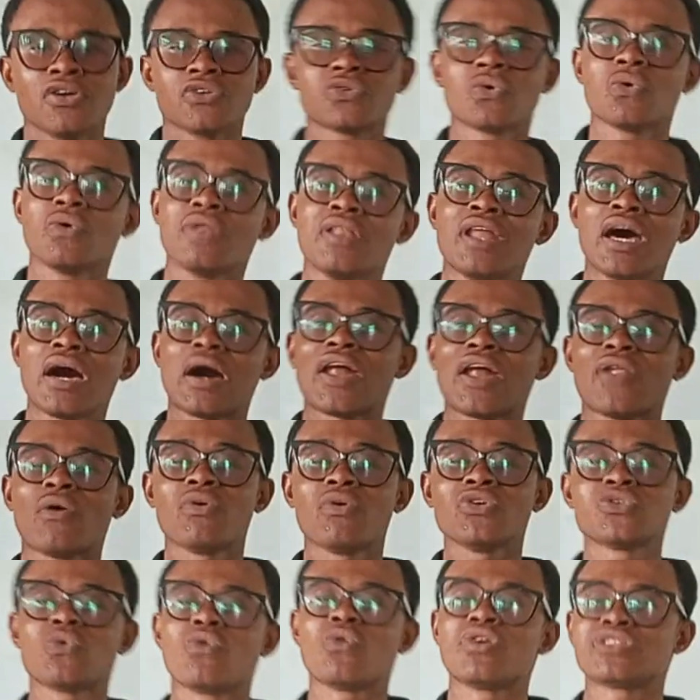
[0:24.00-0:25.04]
So now I don't
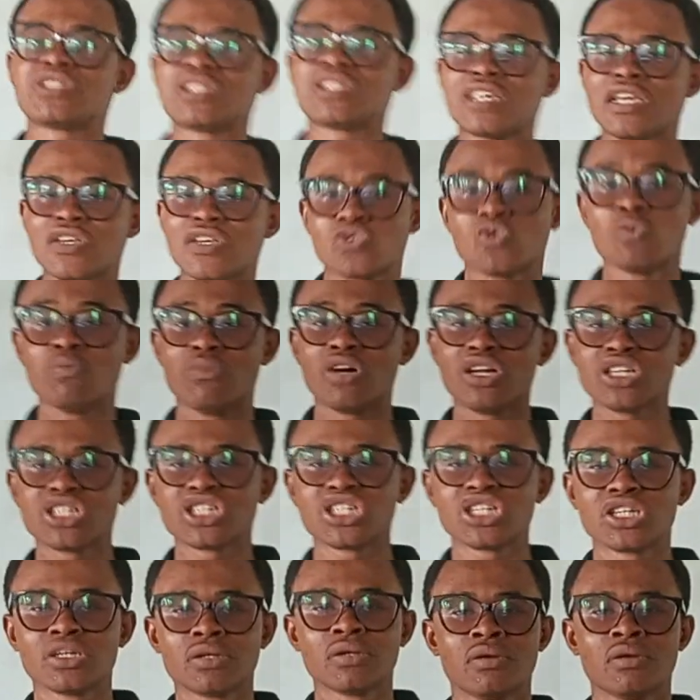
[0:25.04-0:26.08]
want to what, say too
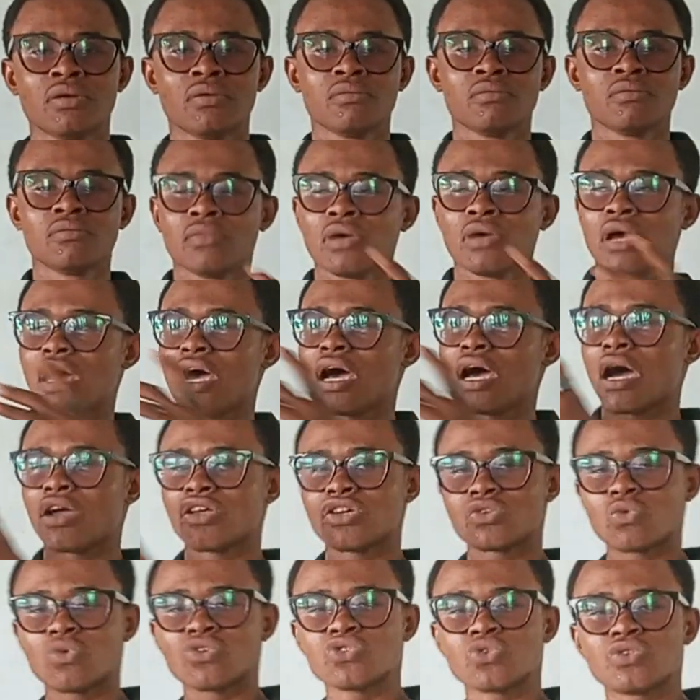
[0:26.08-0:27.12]
much. I
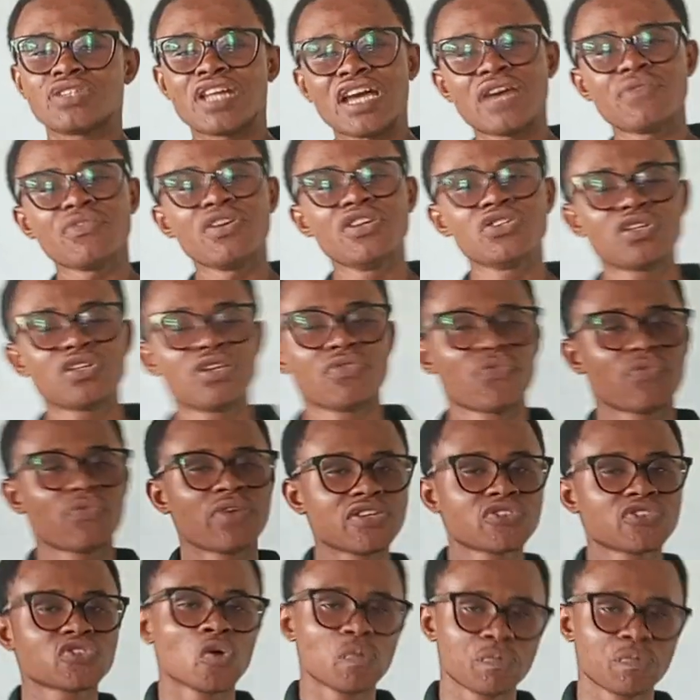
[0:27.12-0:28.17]
just want to dive into the
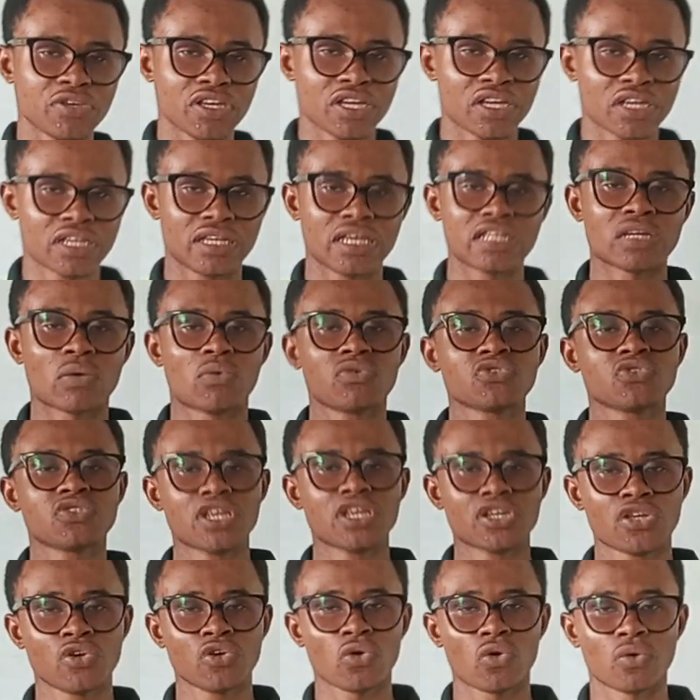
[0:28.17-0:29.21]
first topic that I want to
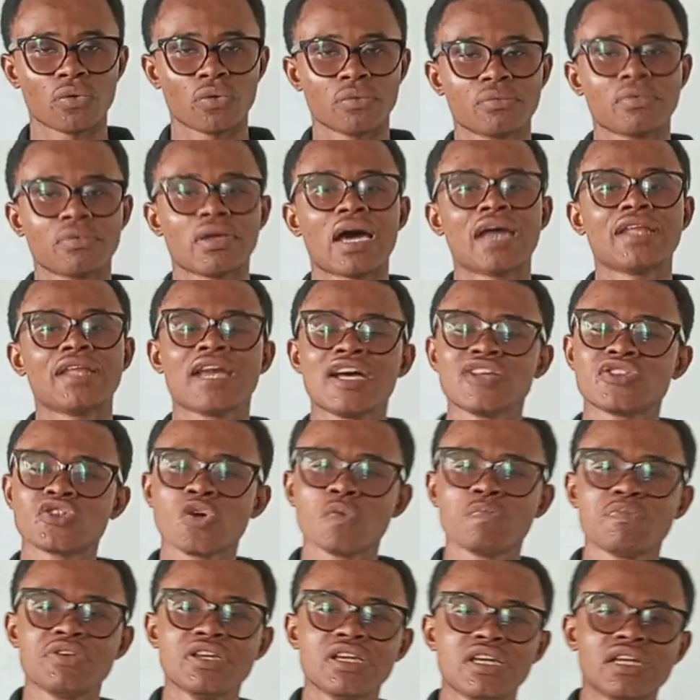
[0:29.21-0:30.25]
take you on. And that
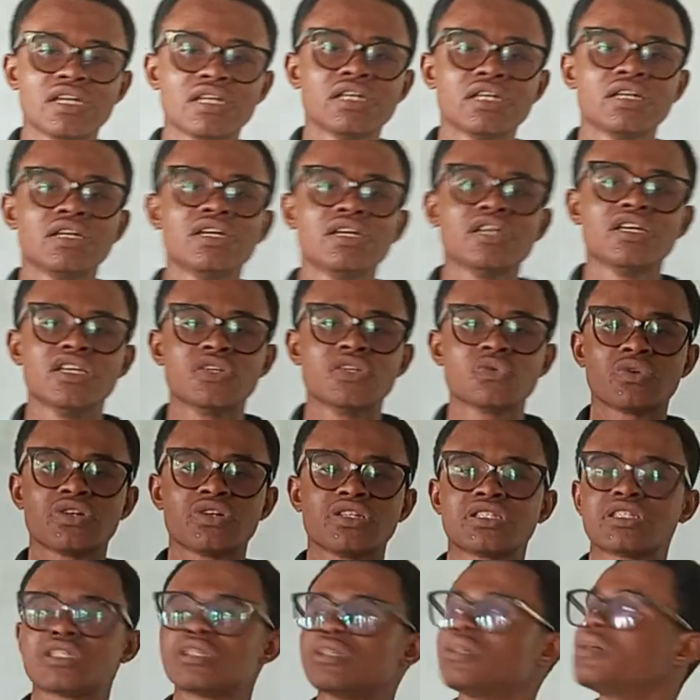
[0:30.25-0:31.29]
topic is
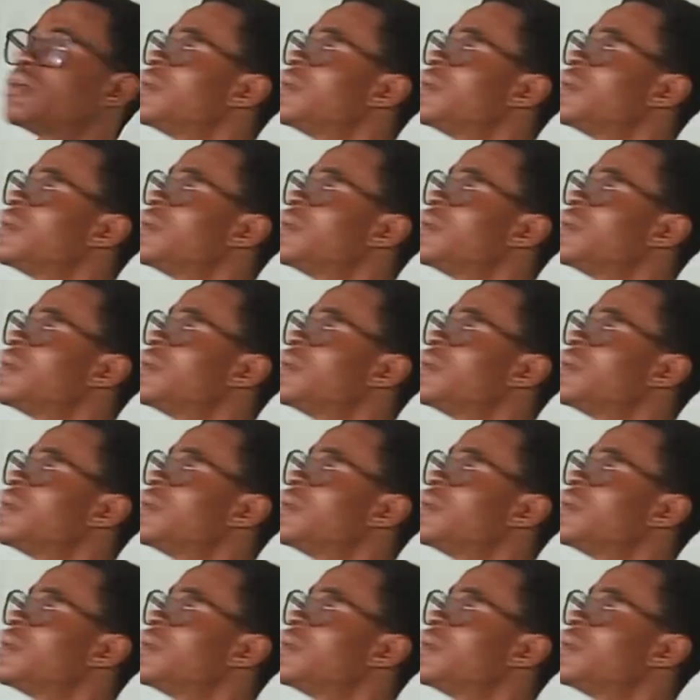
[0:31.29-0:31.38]
what?